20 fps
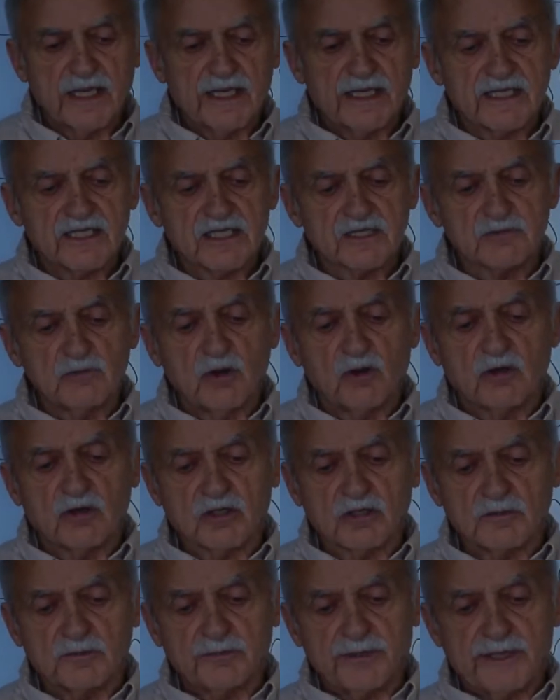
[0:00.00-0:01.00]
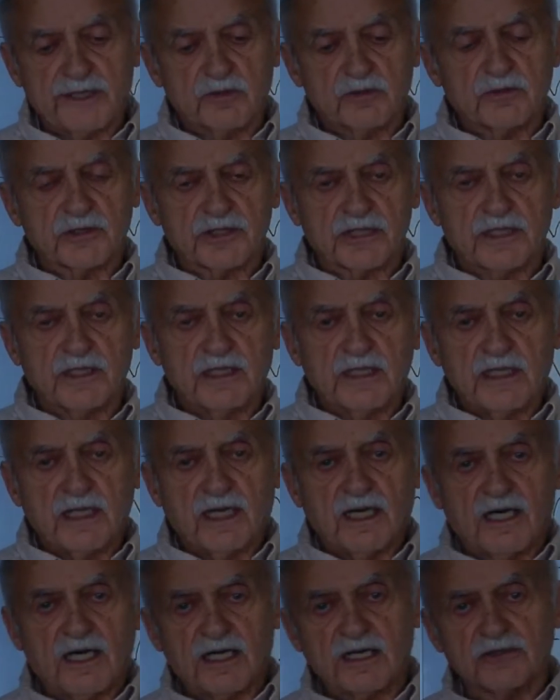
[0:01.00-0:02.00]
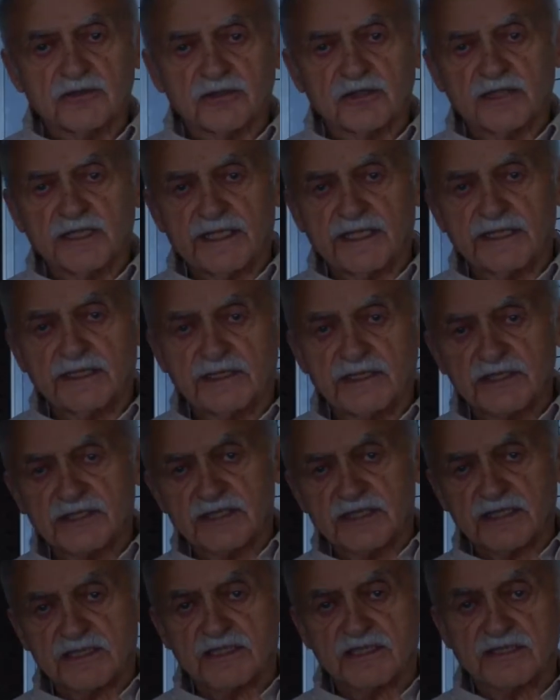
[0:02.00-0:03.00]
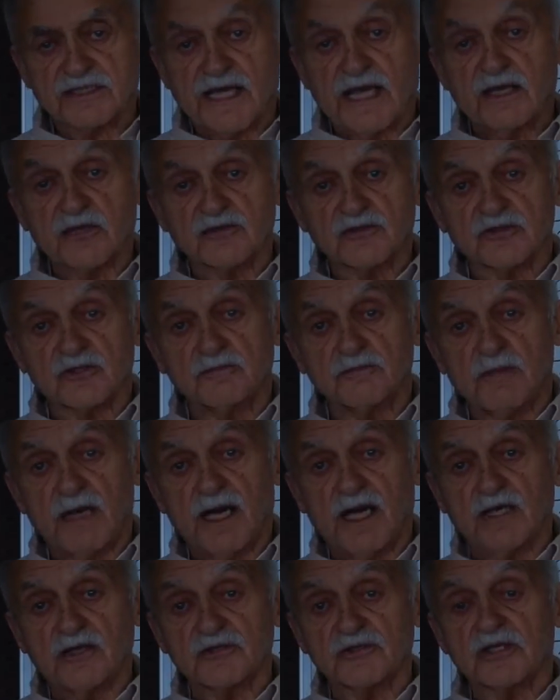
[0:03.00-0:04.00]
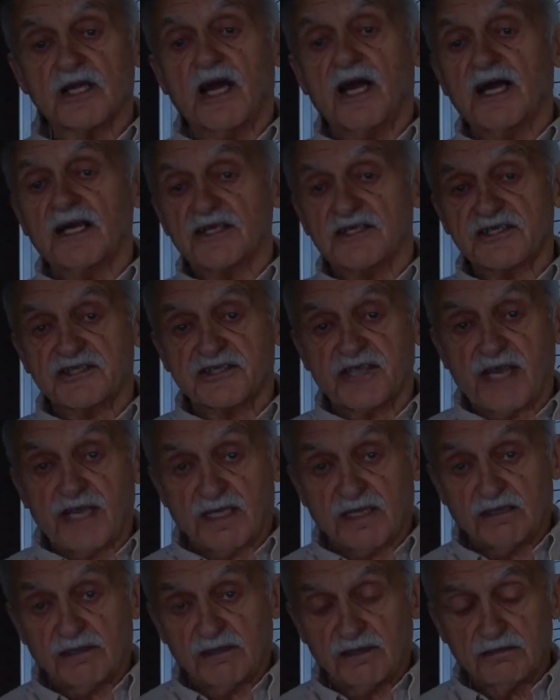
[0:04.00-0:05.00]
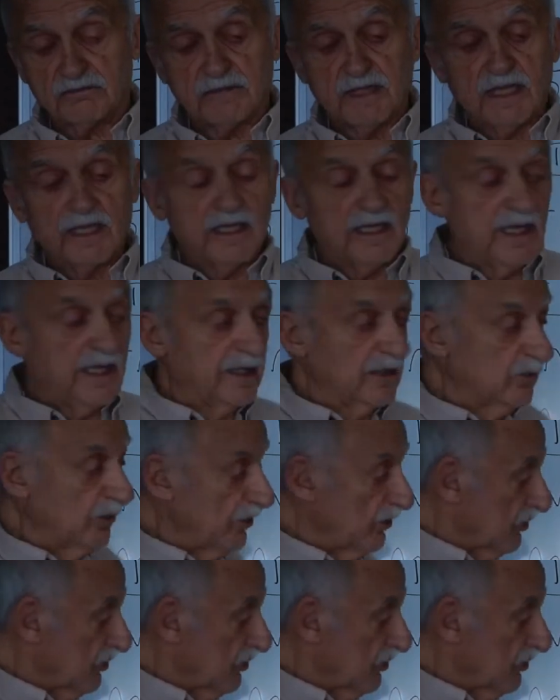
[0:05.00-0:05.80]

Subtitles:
is small compared with 186,000 miles a second. And when